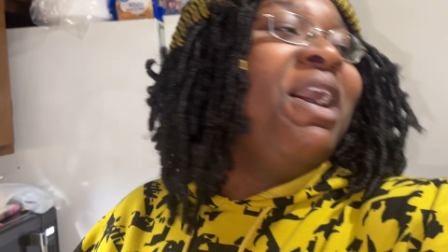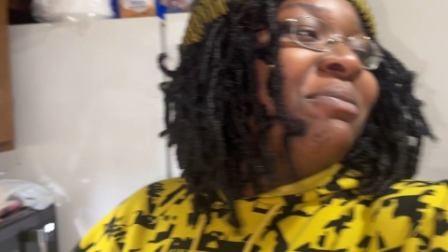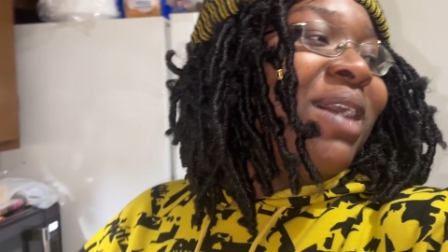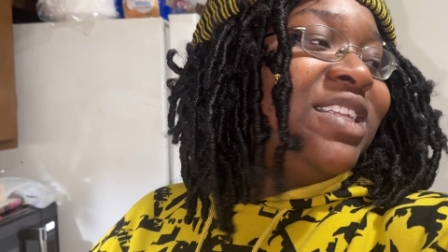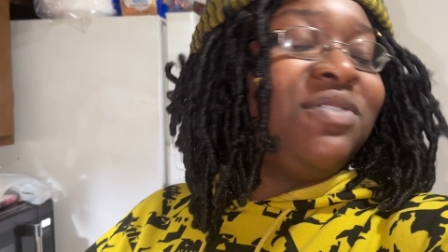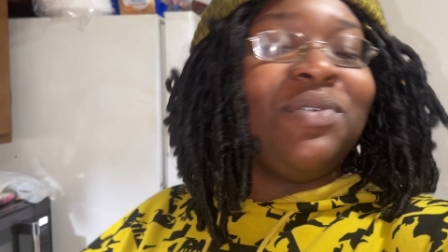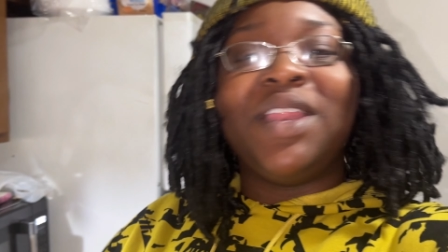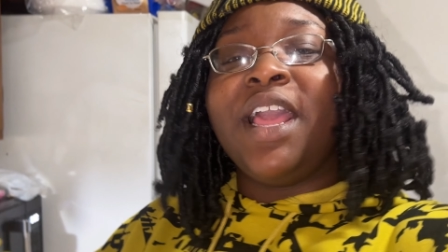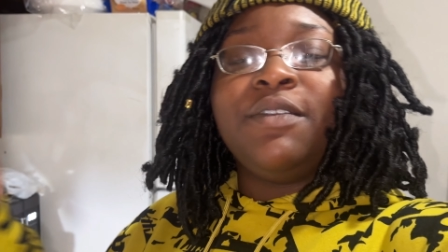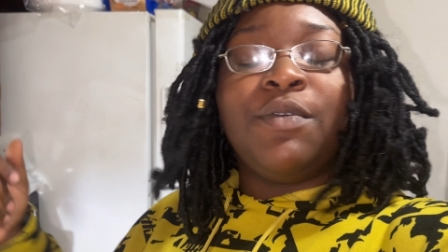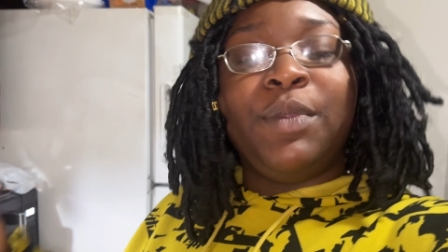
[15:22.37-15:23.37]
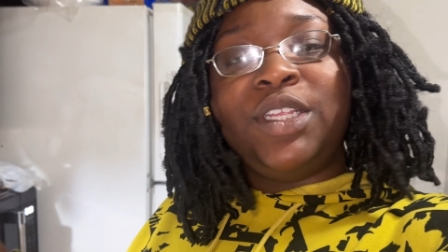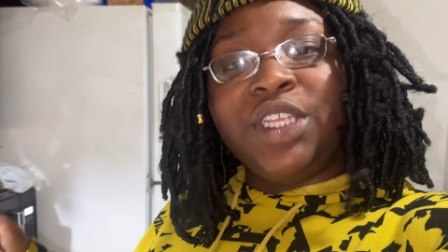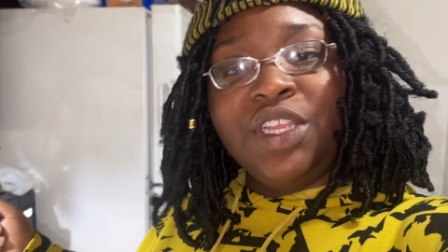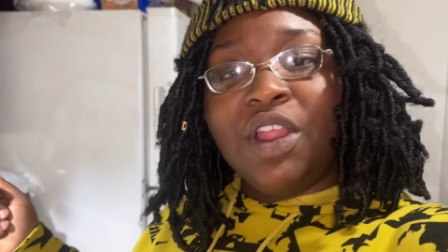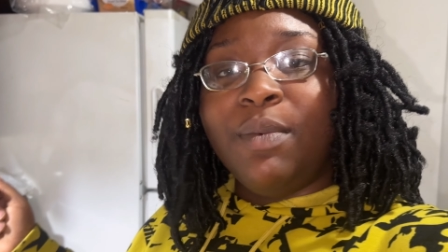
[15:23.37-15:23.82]
but I just wanted to ask
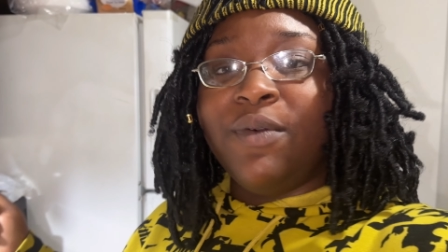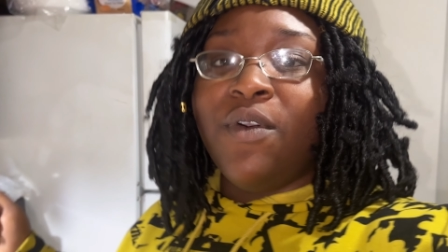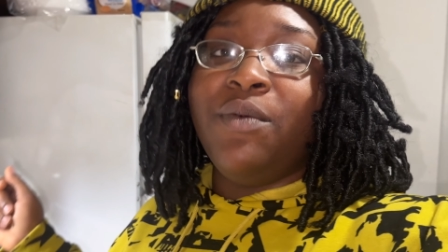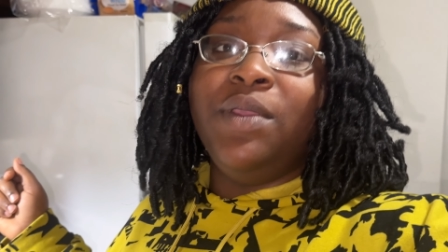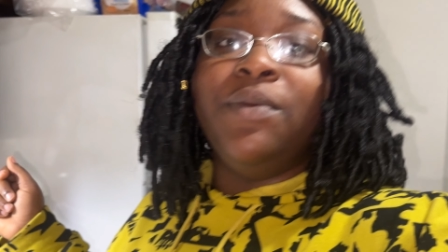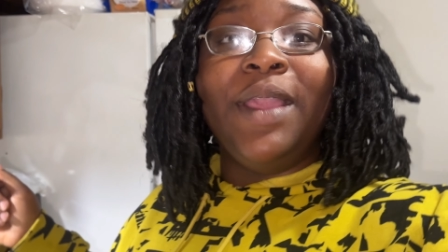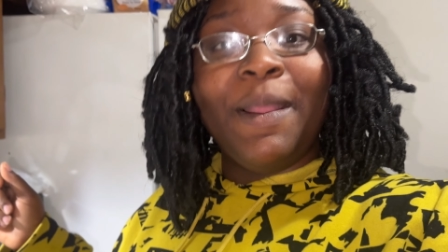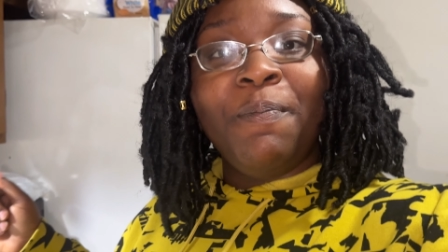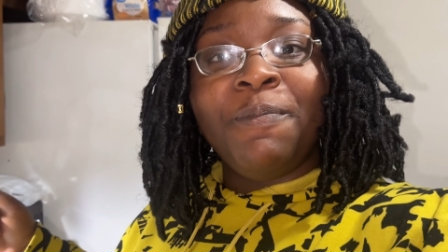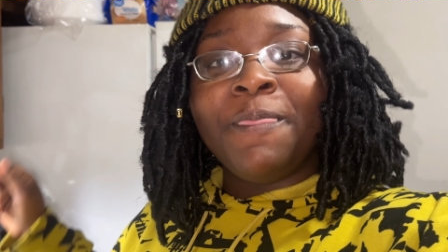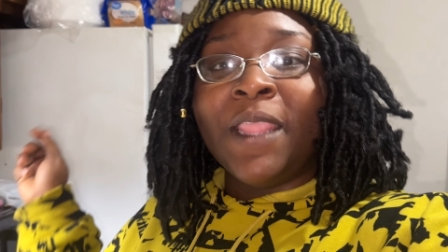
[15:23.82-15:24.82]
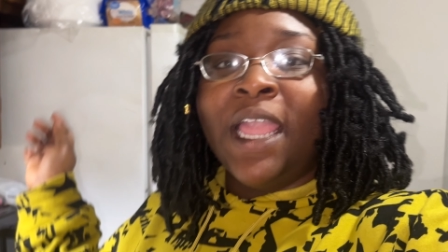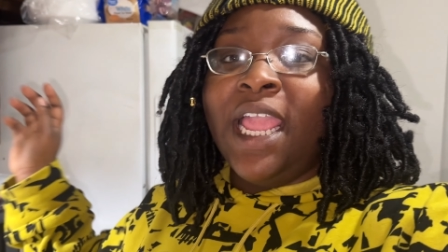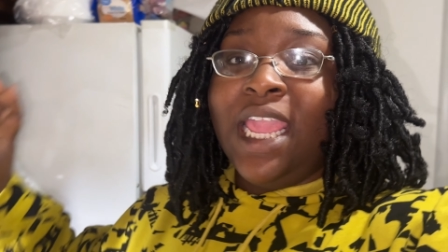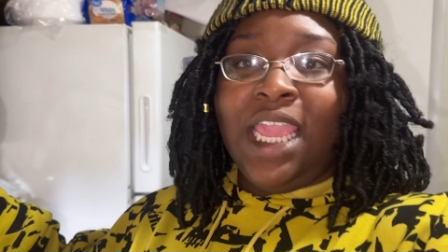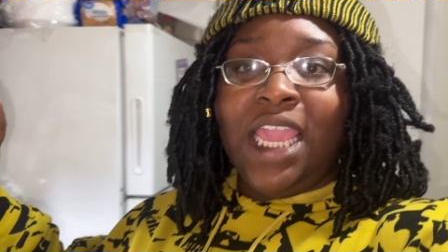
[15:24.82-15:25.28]
permission, you know, before we went.
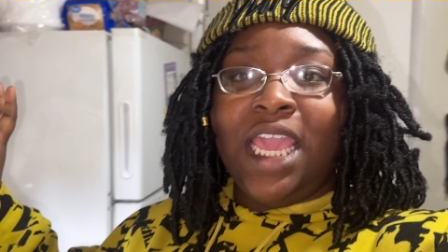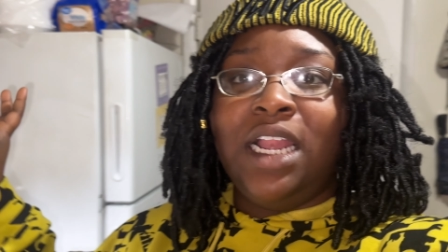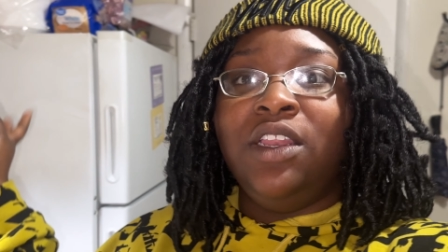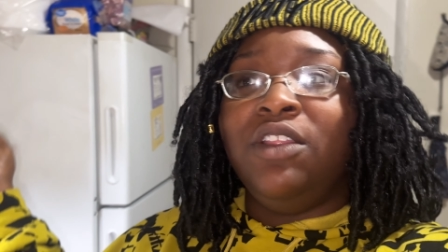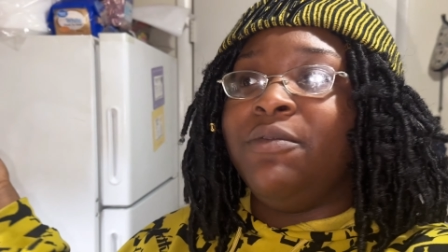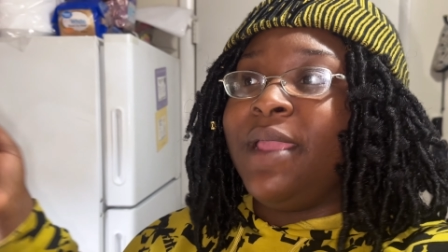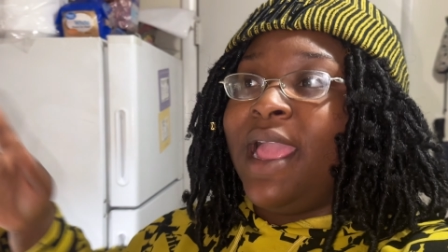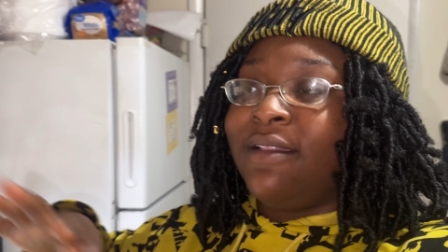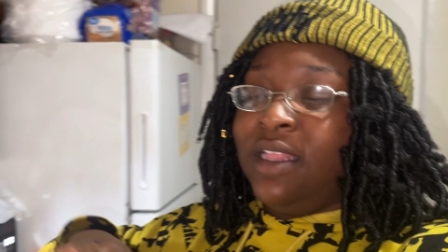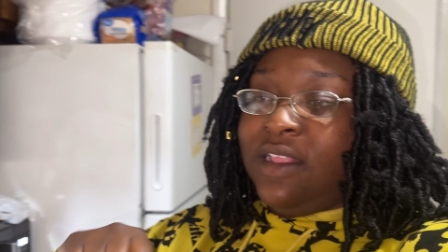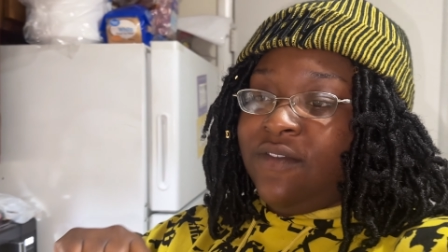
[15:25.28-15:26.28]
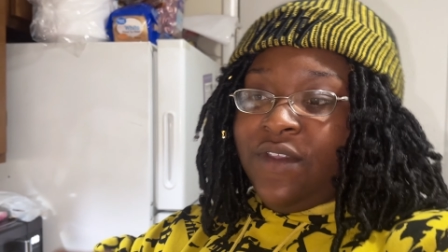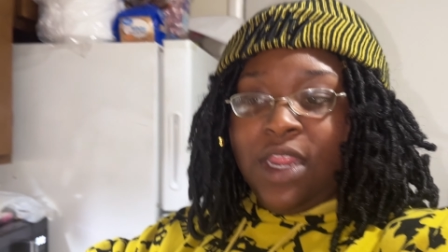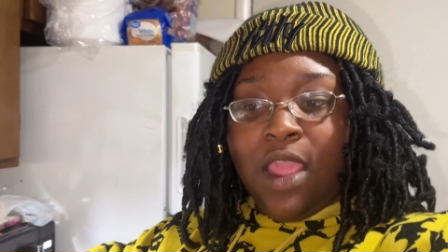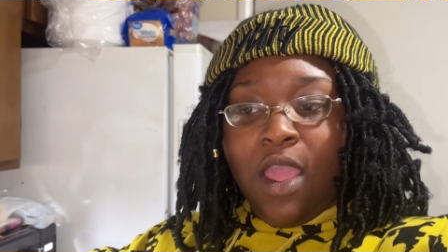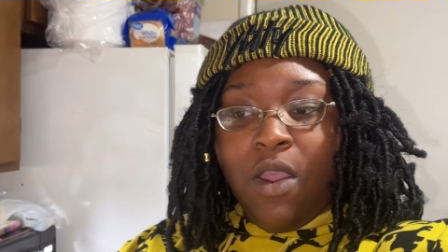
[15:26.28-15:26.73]
And a little bit after this
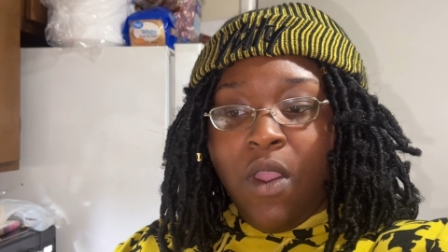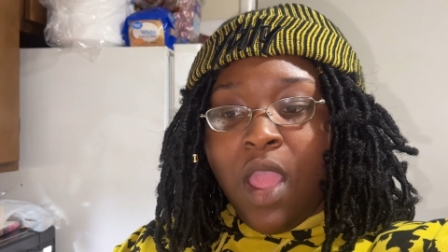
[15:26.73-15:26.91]
video,